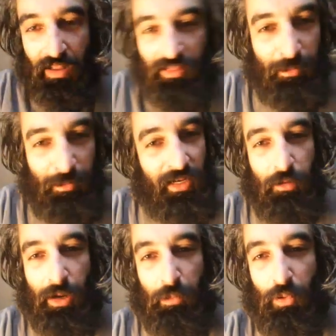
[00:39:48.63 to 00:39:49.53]
Let me tell
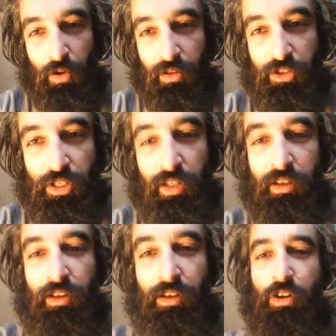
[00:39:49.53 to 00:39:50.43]
you about Portland,
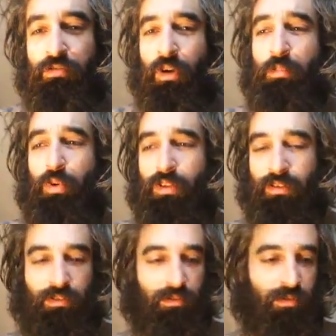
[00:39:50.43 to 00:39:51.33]
Shelley. Are you from Portland?